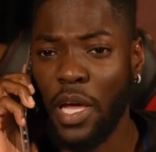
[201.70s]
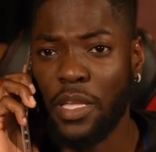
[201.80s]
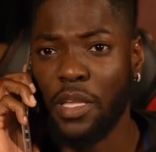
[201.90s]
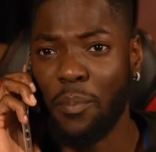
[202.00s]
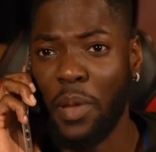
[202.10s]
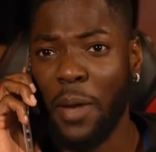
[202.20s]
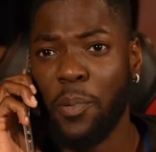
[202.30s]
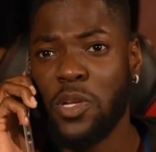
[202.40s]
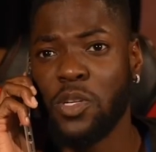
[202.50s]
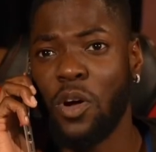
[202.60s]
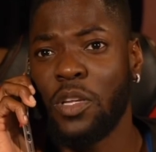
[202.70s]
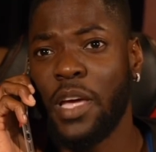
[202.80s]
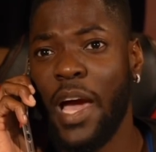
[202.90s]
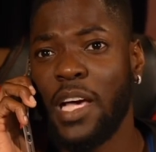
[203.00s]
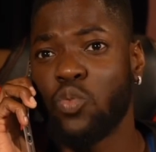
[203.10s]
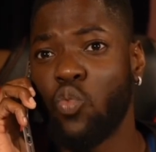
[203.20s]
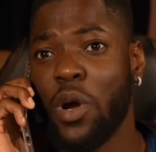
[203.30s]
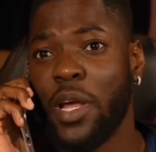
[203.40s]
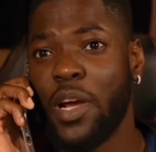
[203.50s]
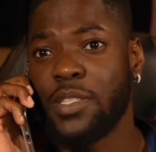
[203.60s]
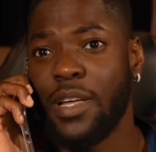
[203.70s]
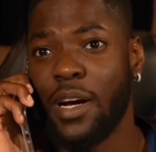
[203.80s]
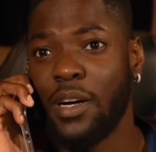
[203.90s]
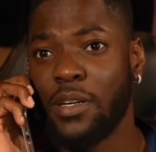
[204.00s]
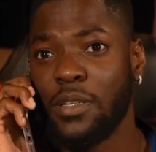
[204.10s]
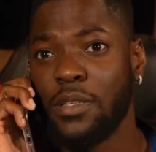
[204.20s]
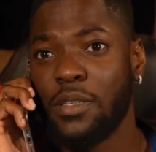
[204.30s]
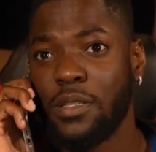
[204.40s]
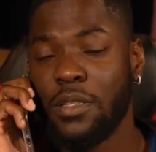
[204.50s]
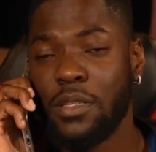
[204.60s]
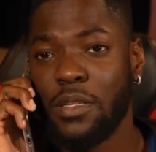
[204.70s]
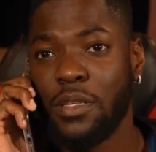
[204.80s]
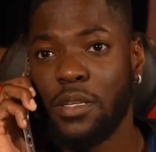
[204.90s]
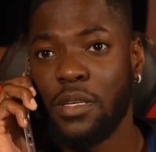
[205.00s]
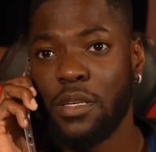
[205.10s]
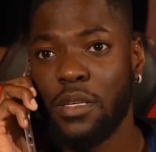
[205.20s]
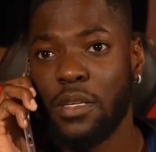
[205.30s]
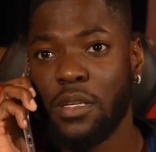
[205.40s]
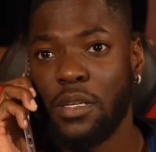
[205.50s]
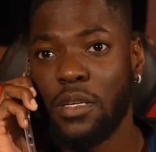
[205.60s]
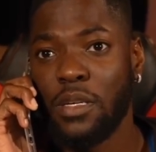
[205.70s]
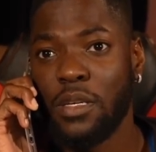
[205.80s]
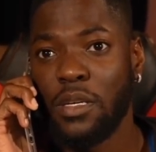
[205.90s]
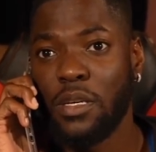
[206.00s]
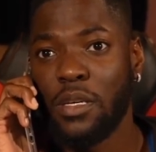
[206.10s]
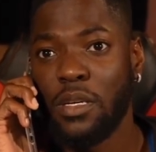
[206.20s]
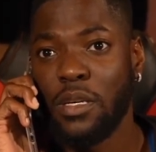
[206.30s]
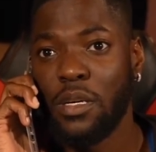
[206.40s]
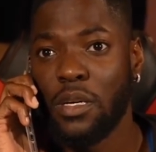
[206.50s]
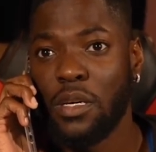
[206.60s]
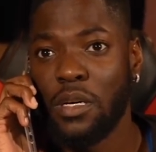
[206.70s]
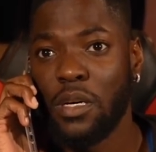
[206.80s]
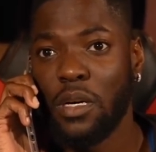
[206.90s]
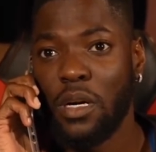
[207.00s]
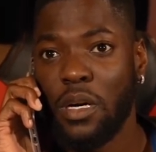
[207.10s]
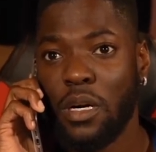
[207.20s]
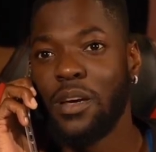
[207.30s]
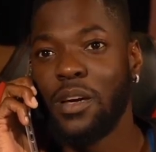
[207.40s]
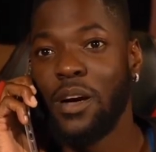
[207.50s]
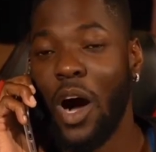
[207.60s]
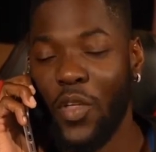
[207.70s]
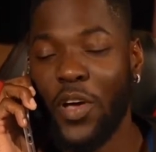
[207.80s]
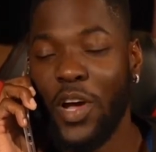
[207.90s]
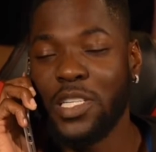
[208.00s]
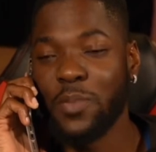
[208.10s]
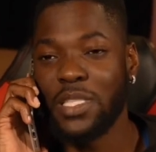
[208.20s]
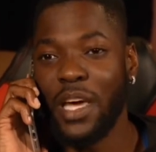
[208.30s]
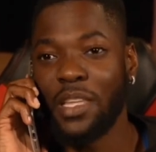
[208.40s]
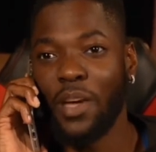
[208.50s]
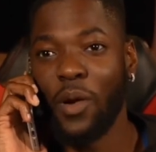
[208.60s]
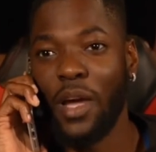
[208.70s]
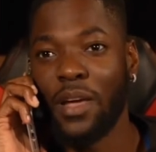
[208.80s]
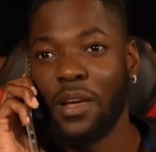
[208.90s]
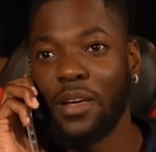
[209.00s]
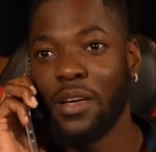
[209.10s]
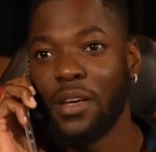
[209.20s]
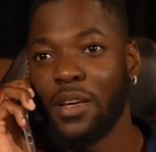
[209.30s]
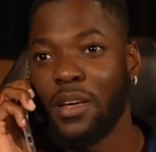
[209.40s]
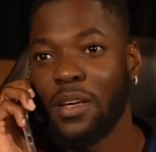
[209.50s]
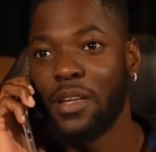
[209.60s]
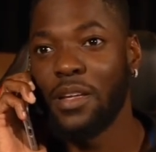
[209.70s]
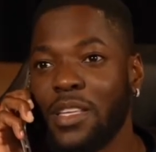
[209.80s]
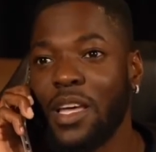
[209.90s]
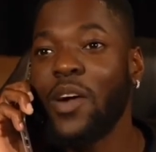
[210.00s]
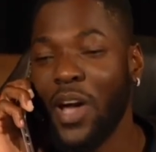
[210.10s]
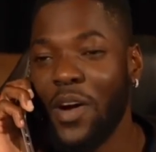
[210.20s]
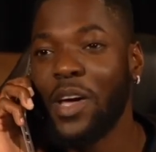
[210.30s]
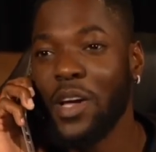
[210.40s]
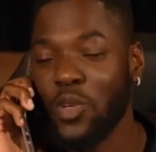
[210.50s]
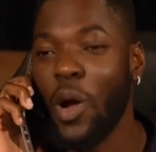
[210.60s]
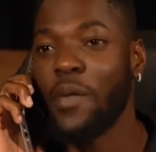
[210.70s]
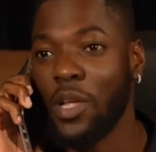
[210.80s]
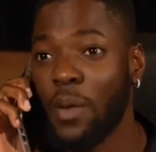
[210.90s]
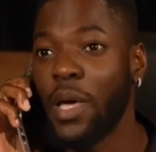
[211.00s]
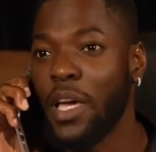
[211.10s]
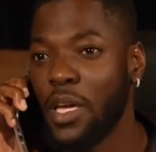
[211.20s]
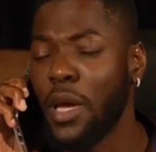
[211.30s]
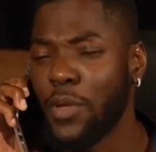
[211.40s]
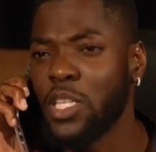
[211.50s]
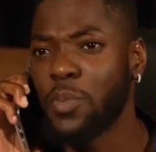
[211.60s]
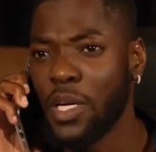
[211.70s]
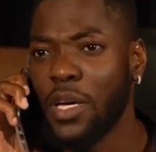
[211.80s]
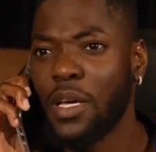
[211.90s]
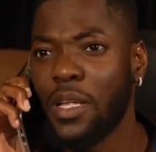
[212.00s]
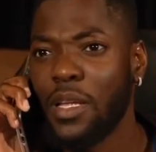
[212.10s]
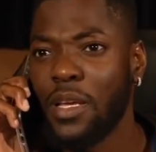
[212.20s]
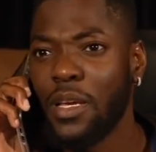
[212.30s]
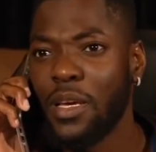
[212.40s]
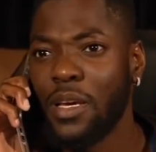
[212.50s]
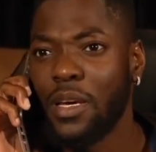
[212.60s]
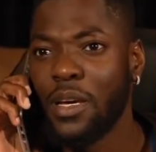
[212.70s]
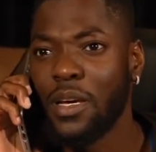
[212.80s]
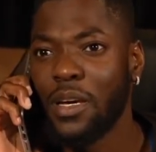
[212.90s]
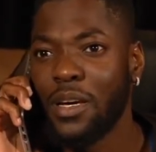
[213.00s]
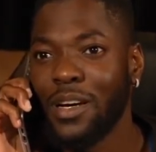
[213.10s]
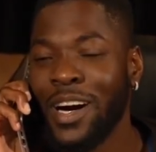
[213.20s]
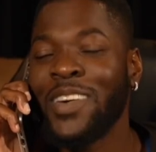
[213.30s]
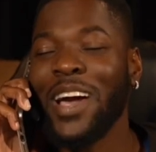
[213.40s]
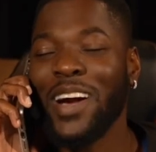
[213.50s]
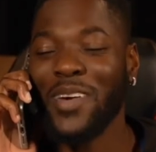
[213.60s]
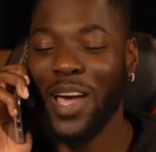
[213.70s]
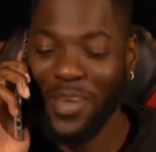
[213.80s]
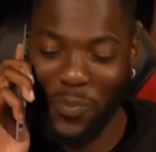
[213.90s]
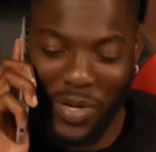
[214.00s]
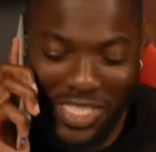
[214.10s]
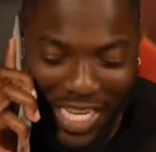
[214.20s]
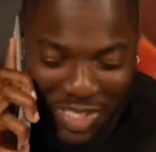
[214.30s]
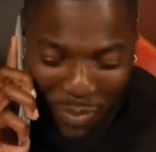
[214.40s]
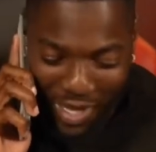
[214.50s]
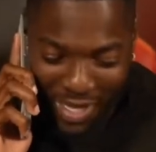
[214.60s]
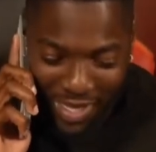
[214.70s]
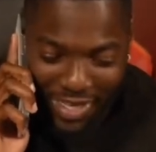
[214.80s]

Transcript: Like, the black person only has one hairstyle. Uh-oh patch that right on up for you, sir. Sorry for the inconvenience. Oh, there is a mistake then, right? Yes, sir. That's all on our end. Okay, okay. So right after the update, everything should be good? Yes, sir. Everything should be good as new. Okay, okay. Appreciate you, man.